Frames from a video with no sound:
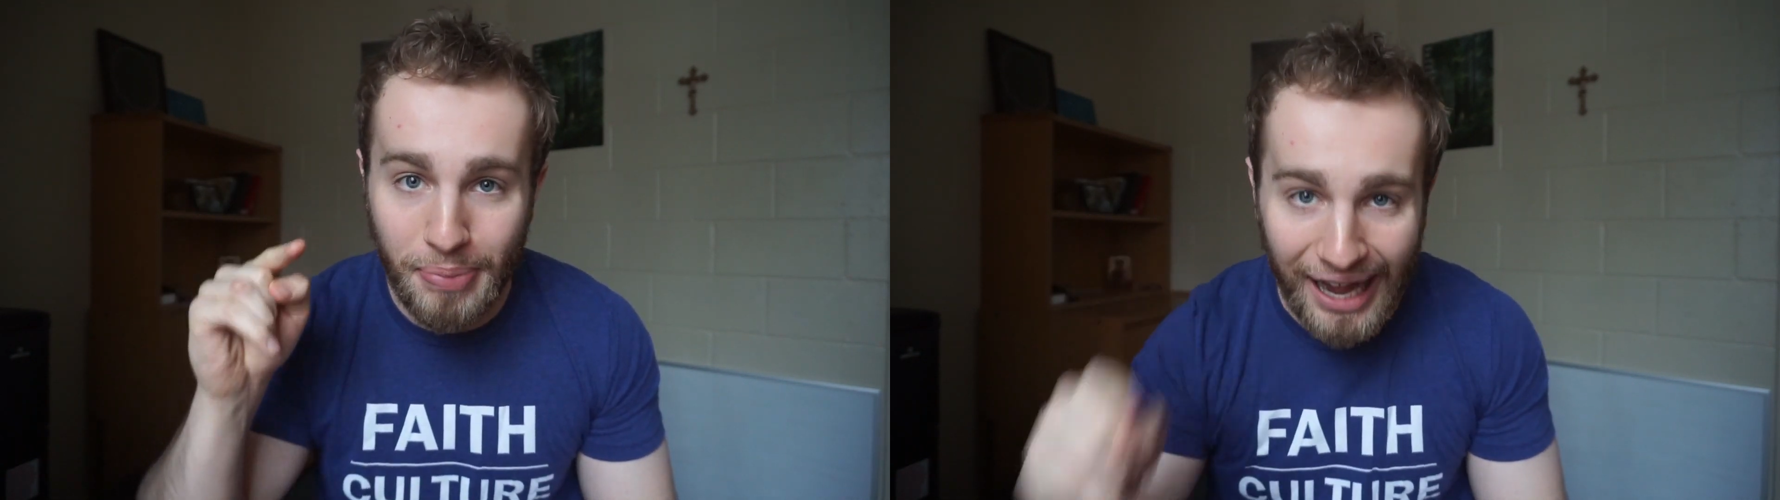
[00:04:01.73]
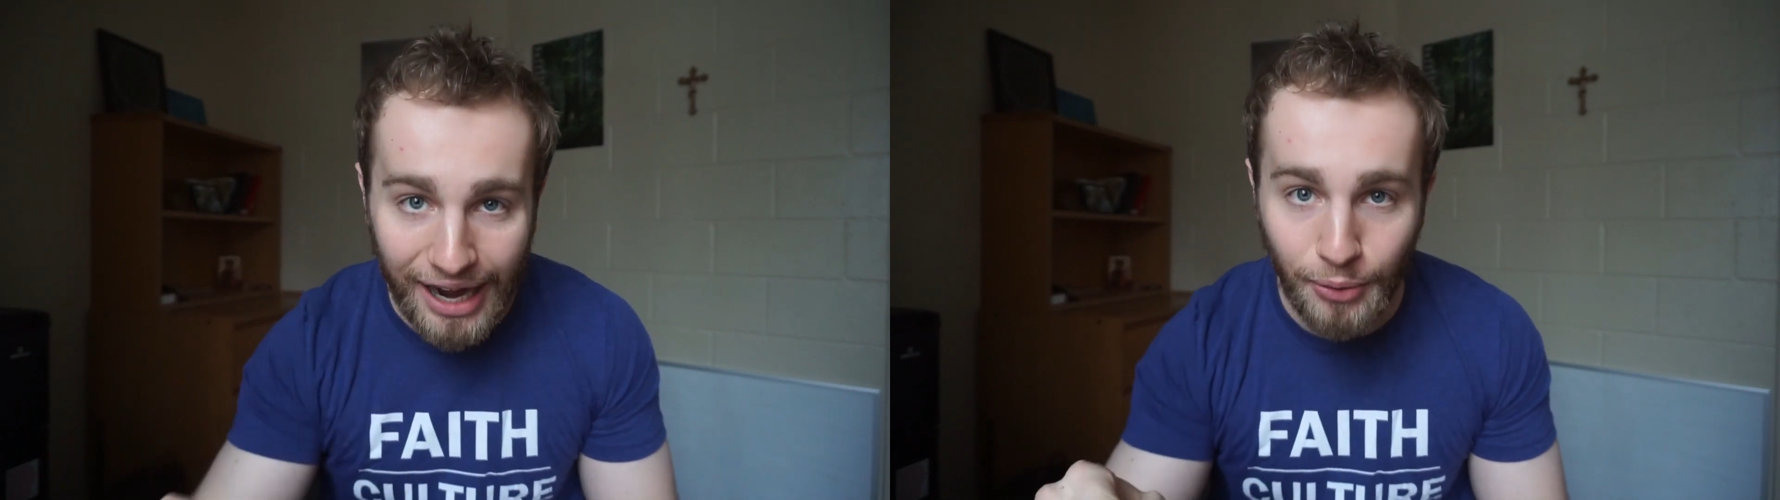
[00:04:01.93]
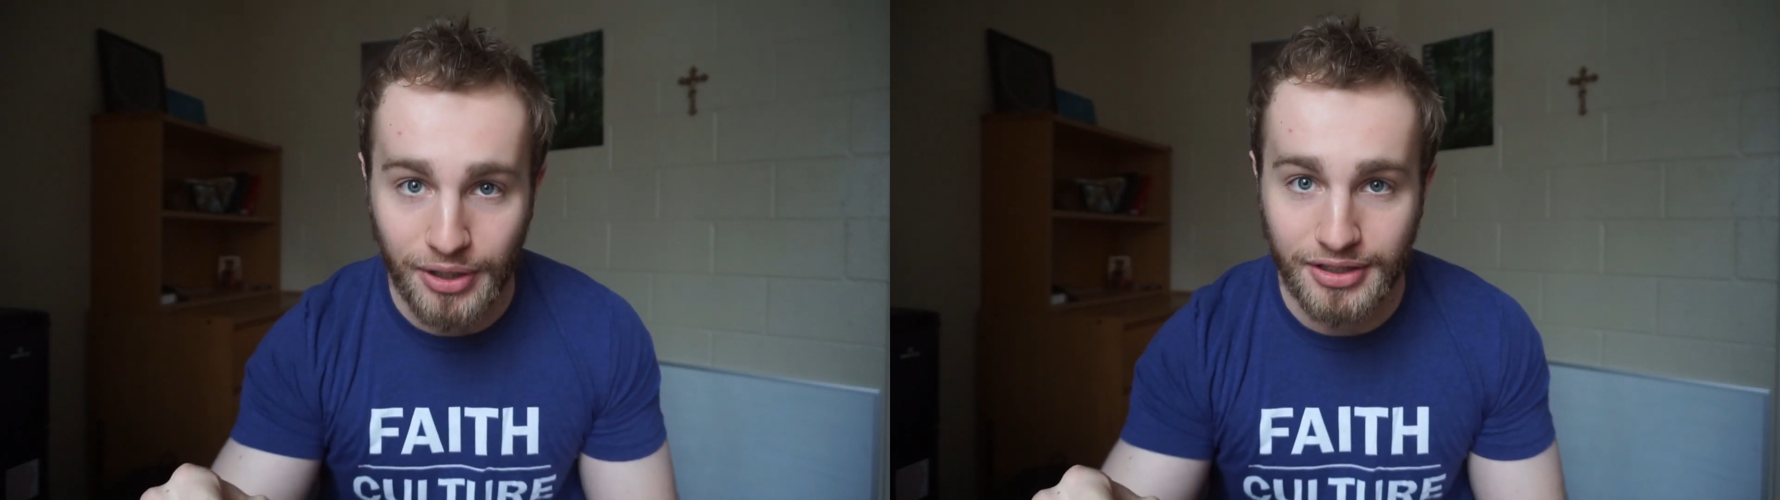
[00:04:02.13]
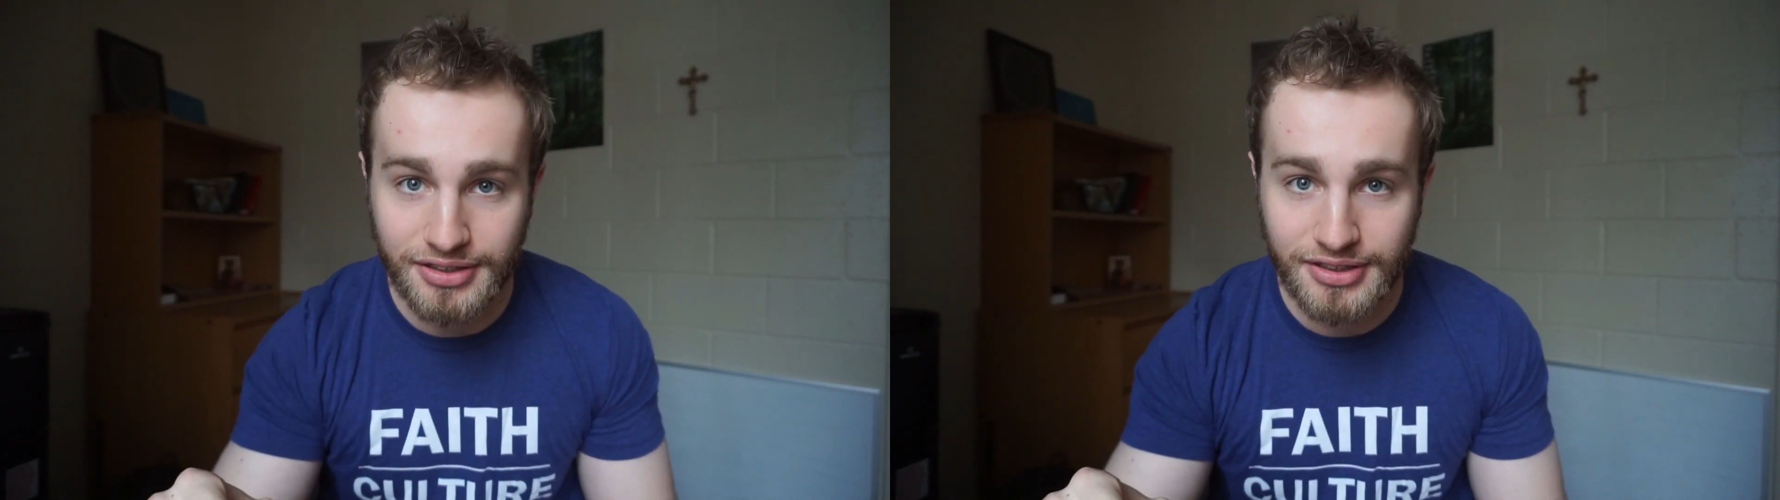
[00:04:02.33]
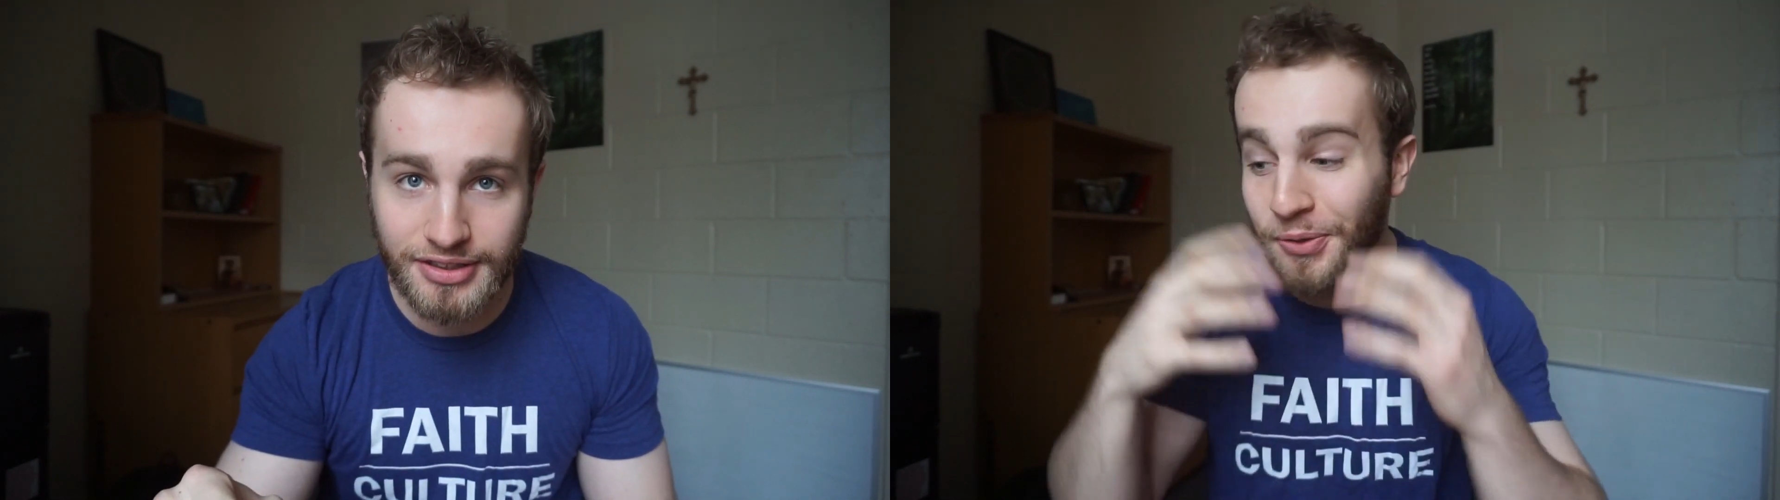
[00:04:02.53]

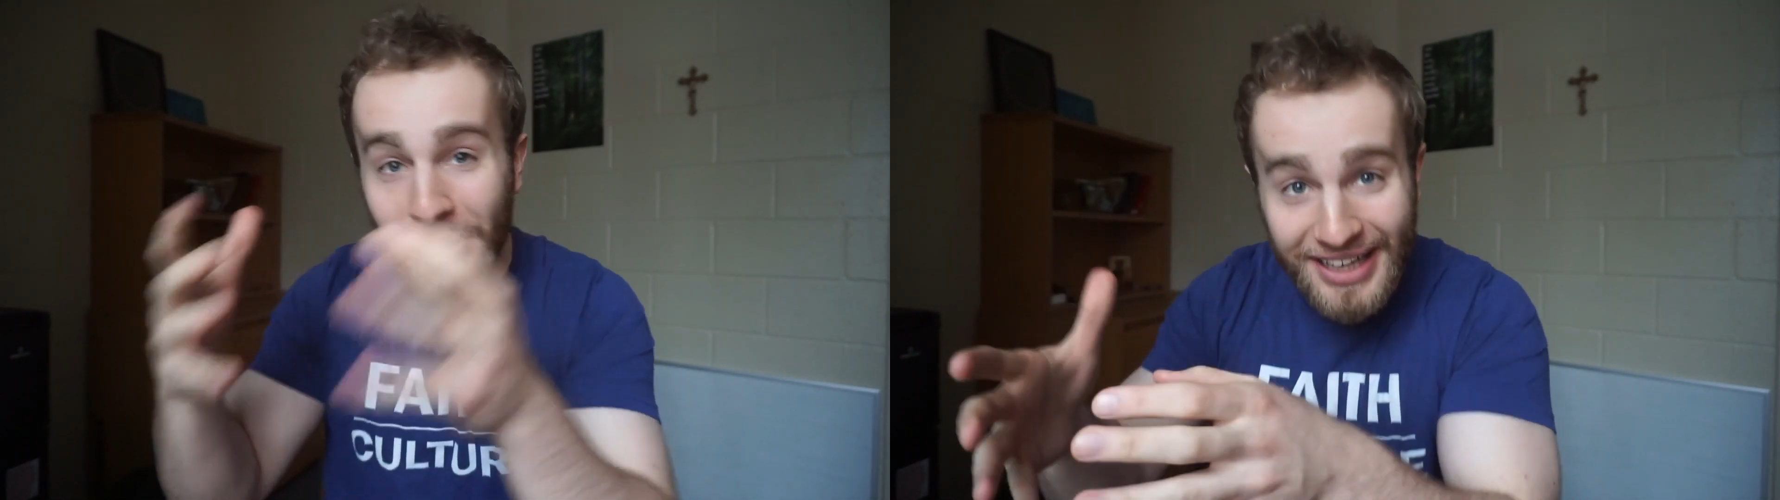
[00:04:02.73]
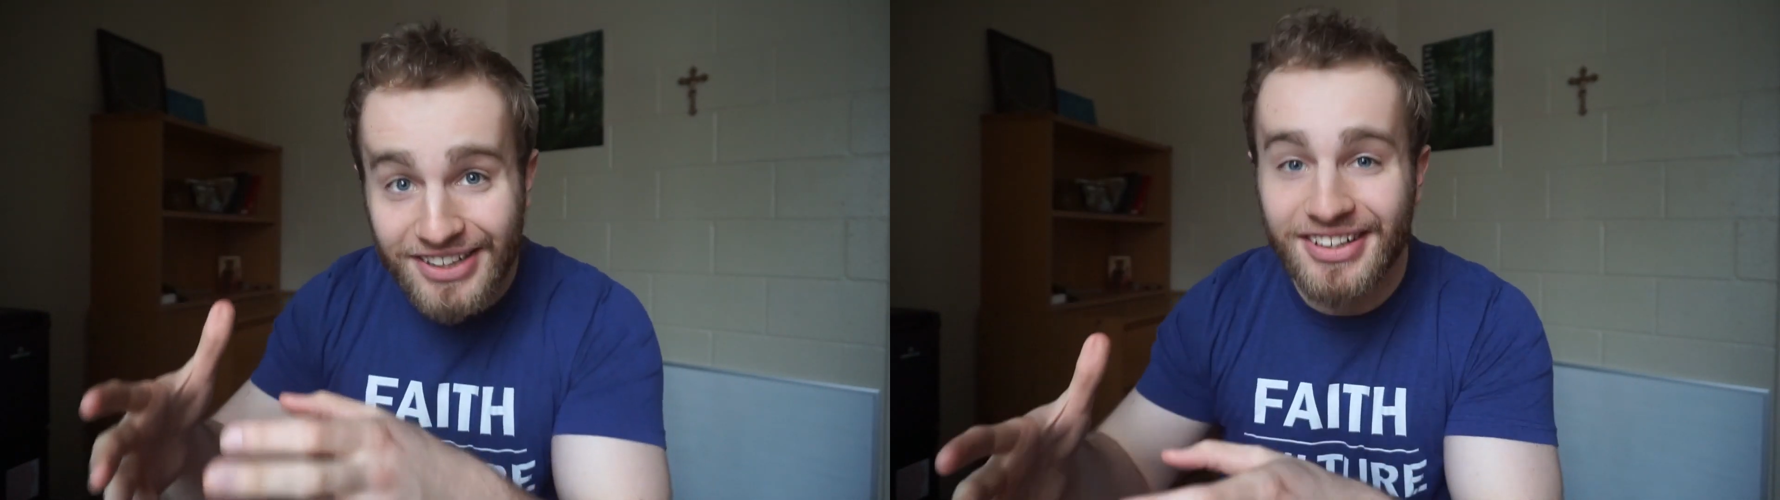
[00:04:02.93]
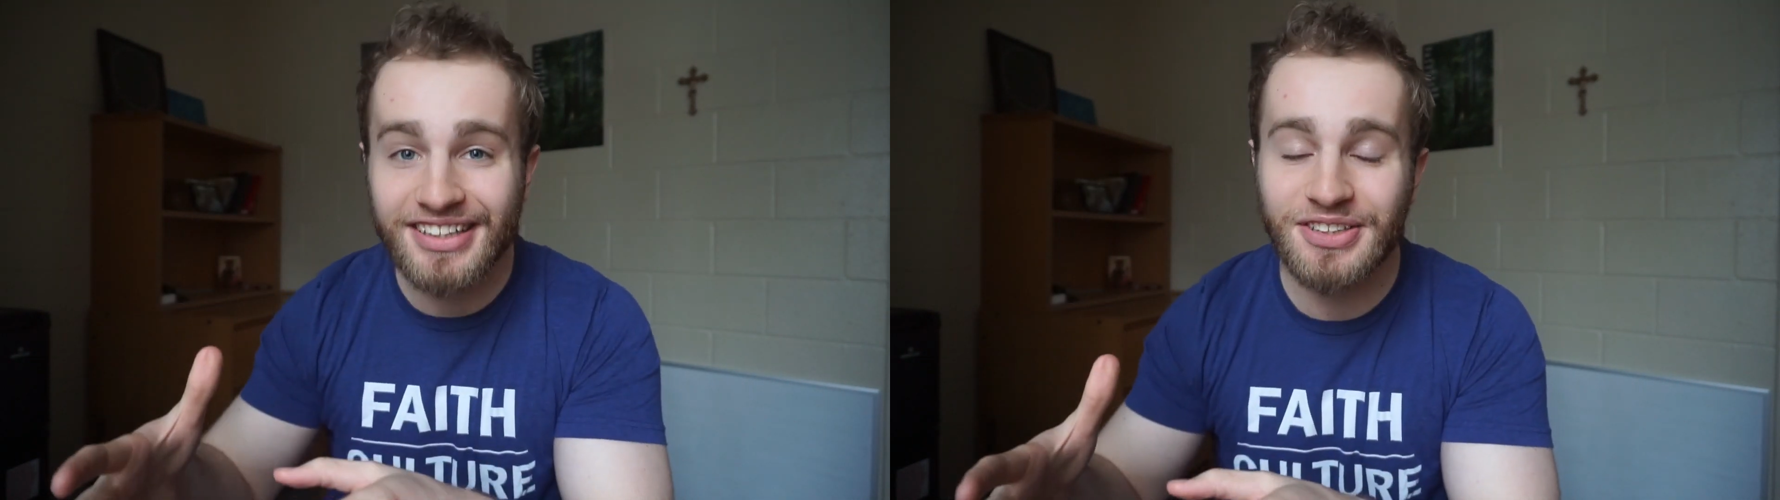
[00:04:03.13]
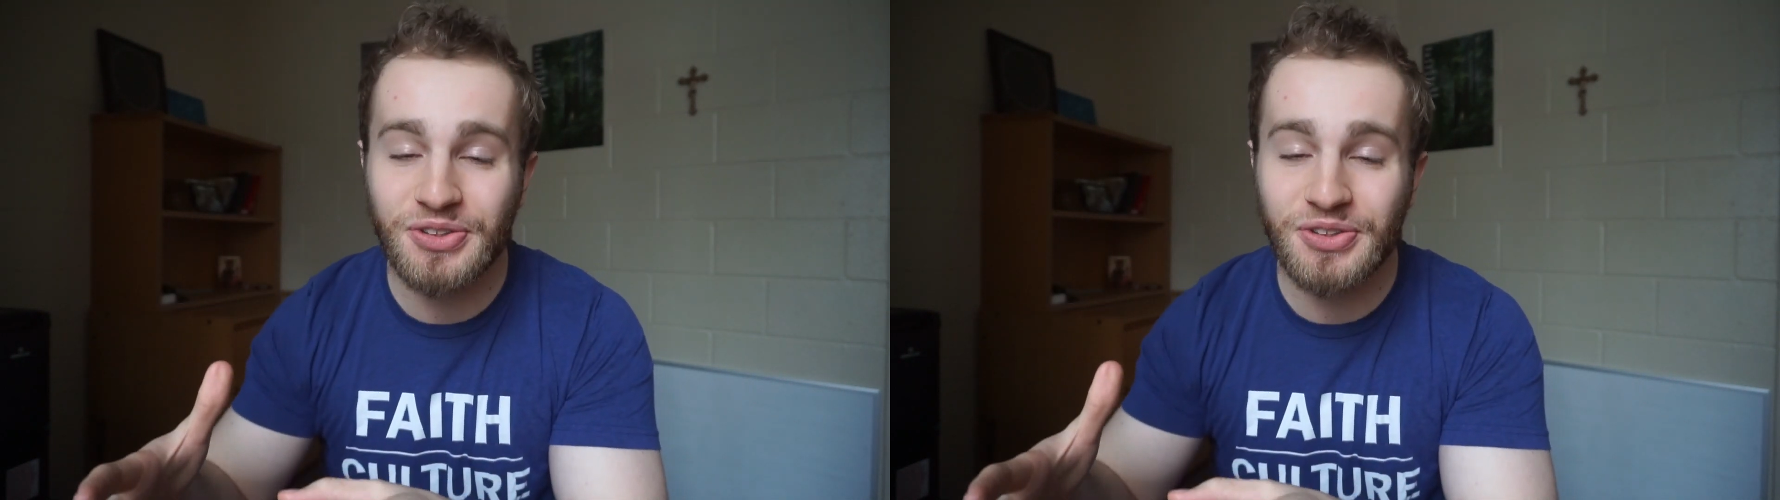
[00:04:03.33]
powers. So we can look at the